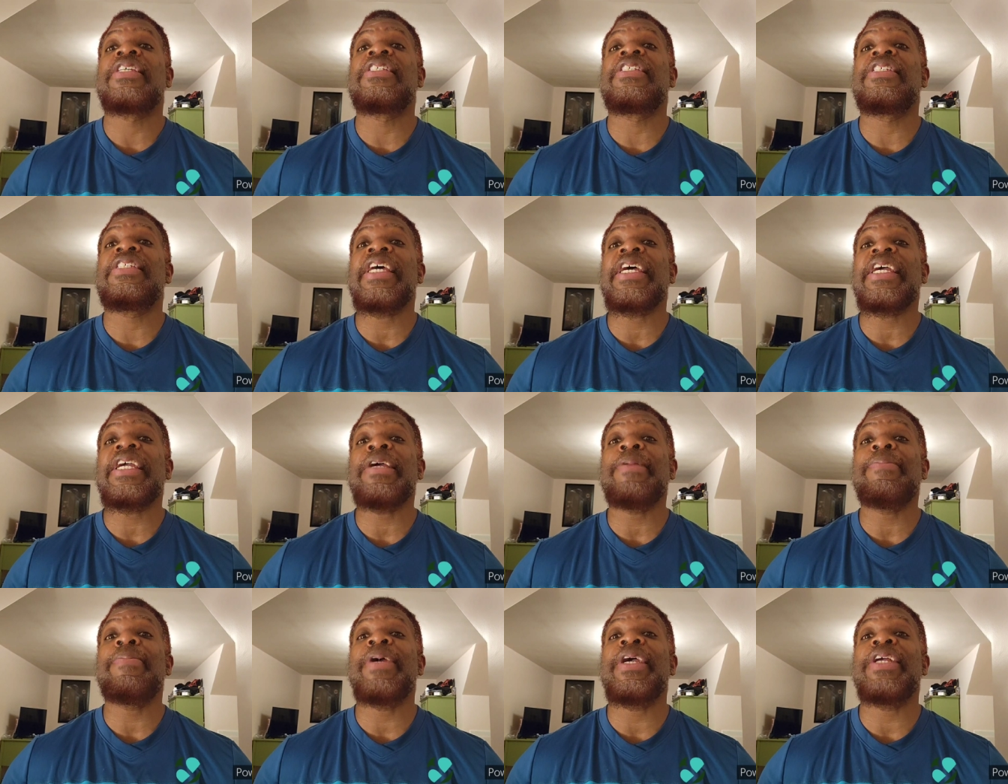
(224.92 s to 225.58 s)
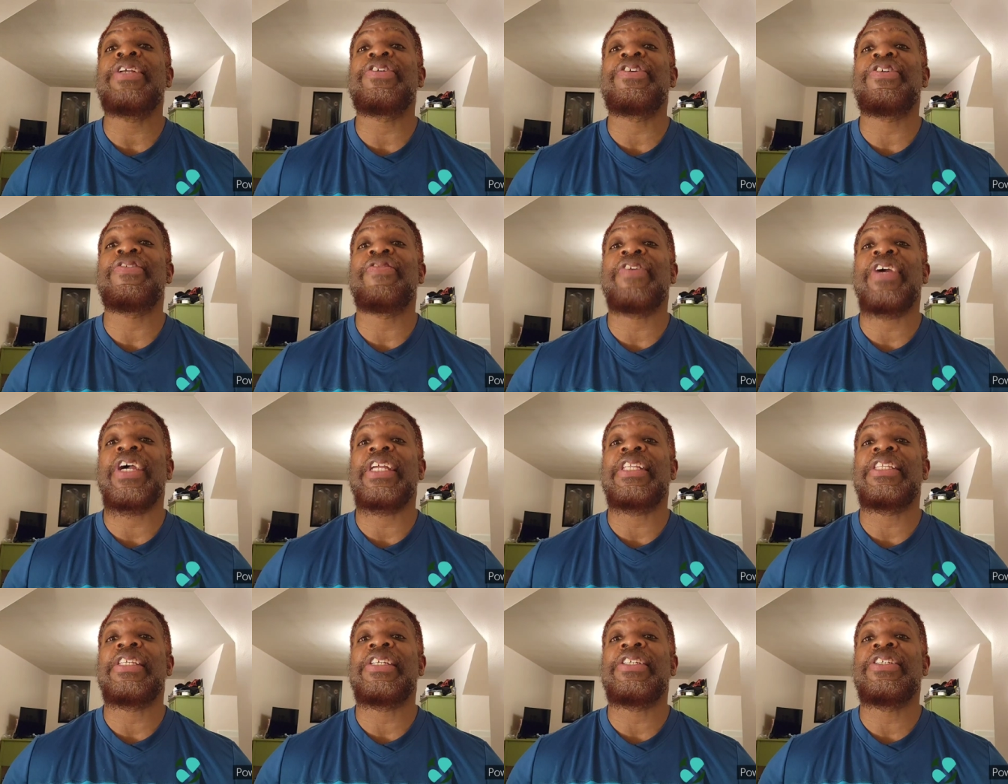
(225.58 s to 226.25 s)
The second major
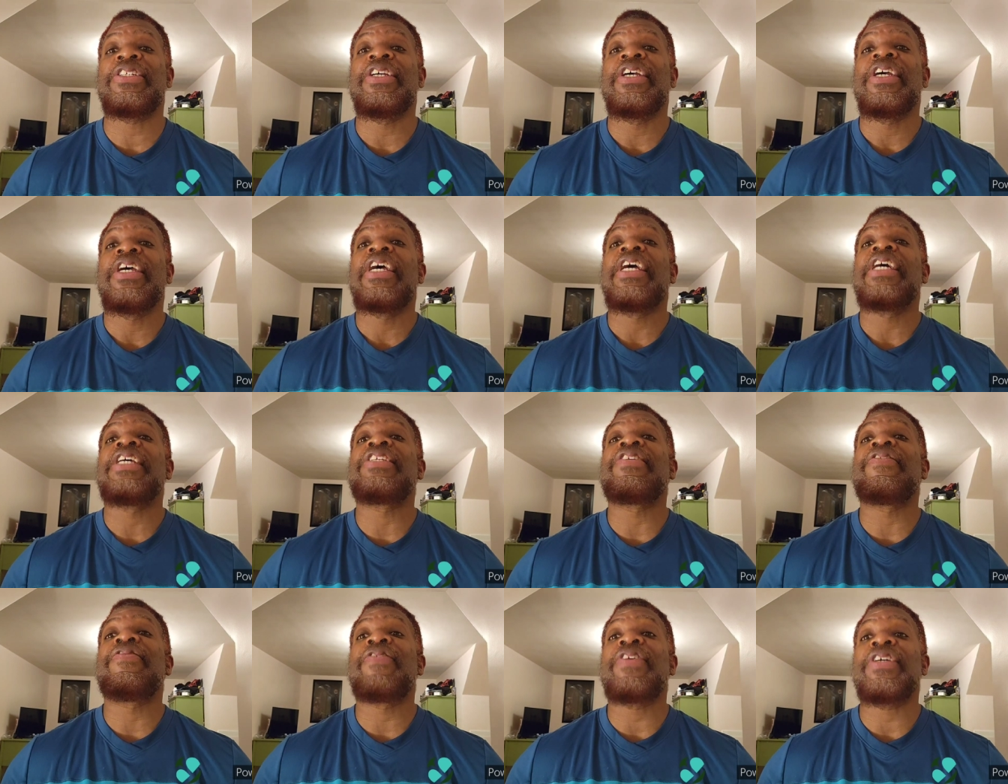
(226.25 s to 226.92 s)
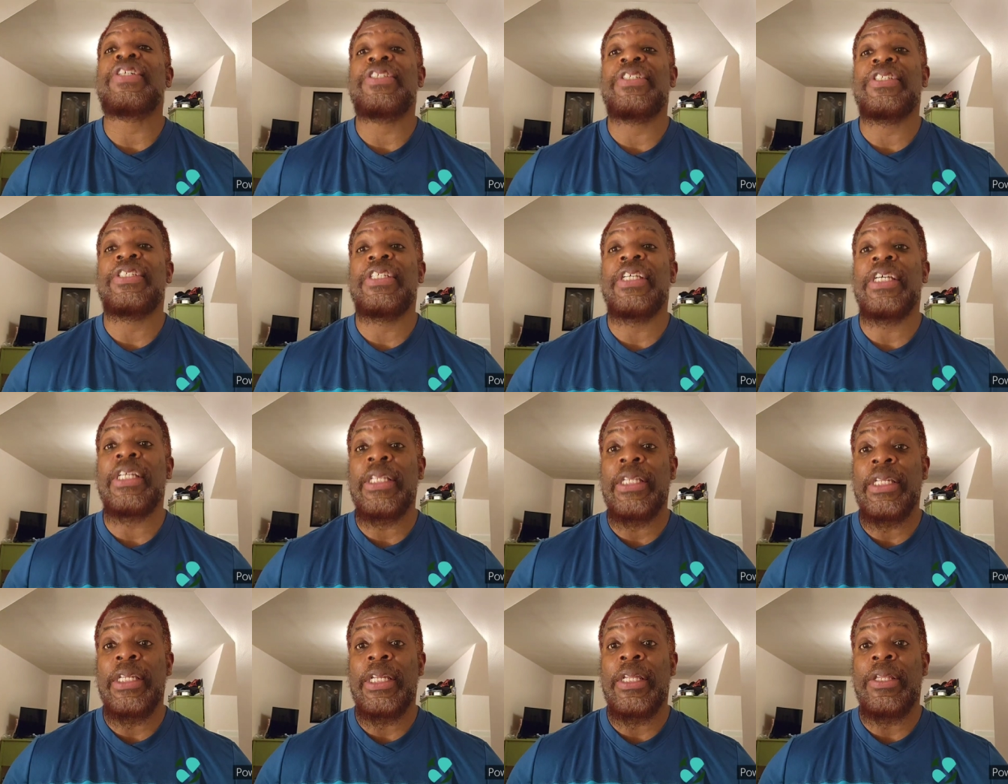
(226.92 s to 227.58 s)
advantage is the
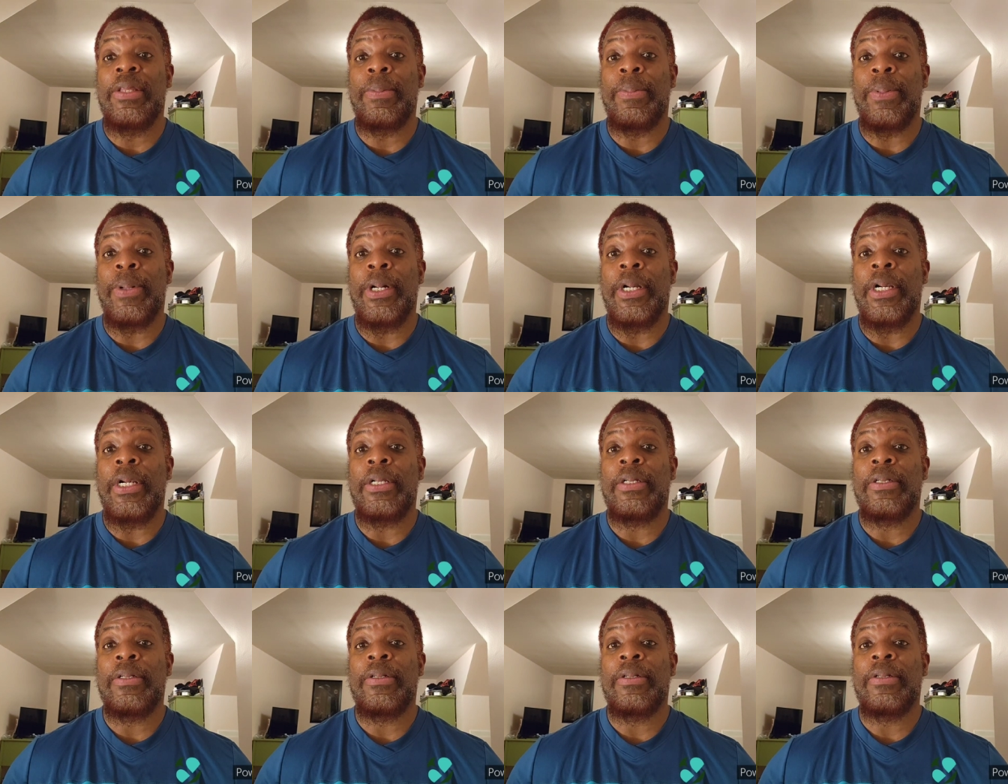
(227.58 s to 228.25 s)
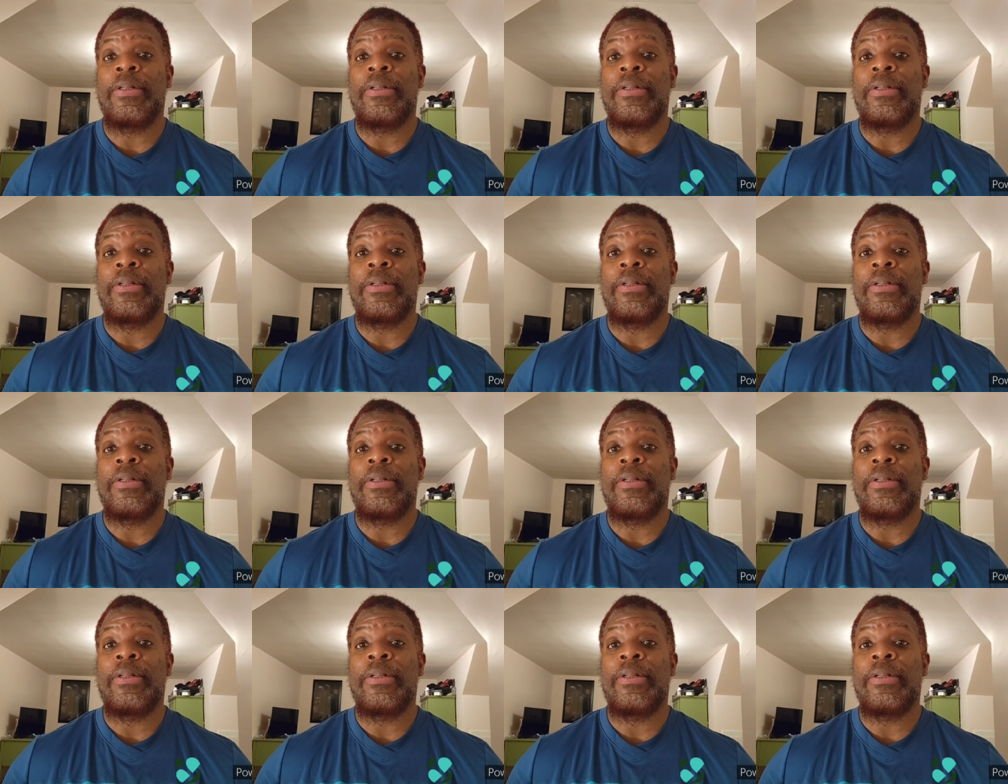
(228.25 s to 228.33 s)
versatility of the bar.